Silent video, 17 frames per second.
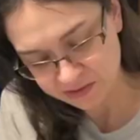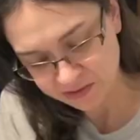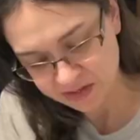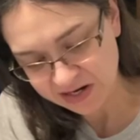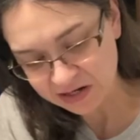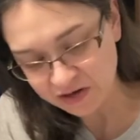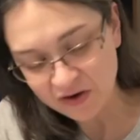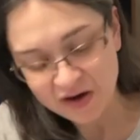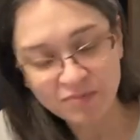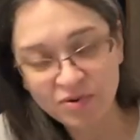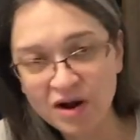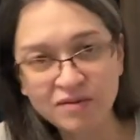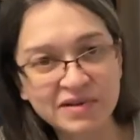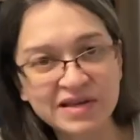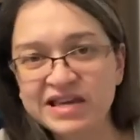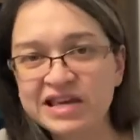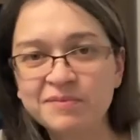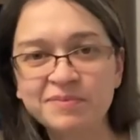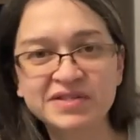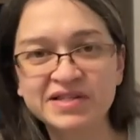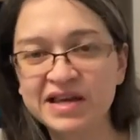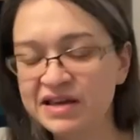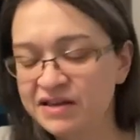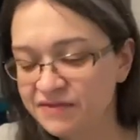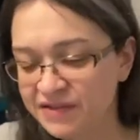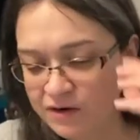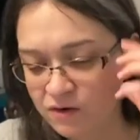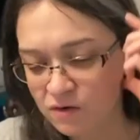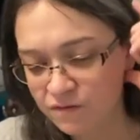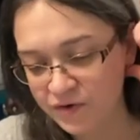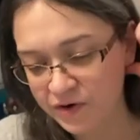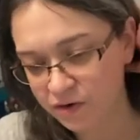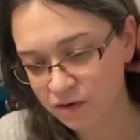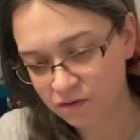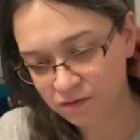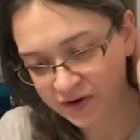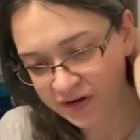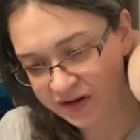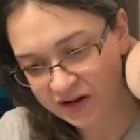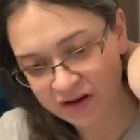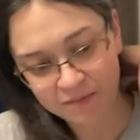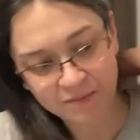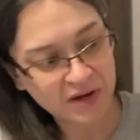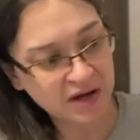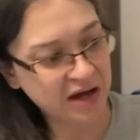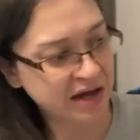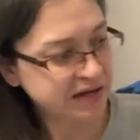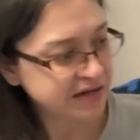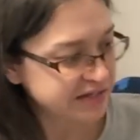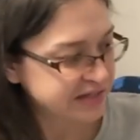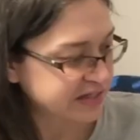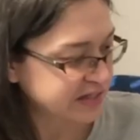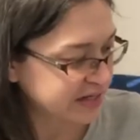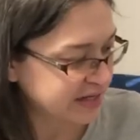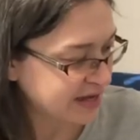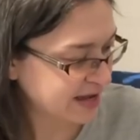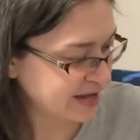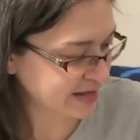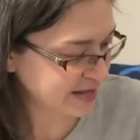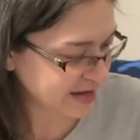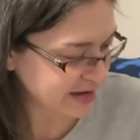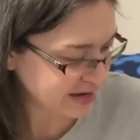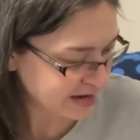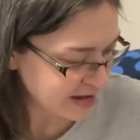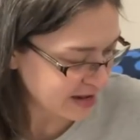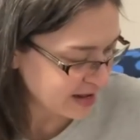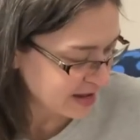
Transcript: I know I probably keep saying that over and over again, but honestly, I can't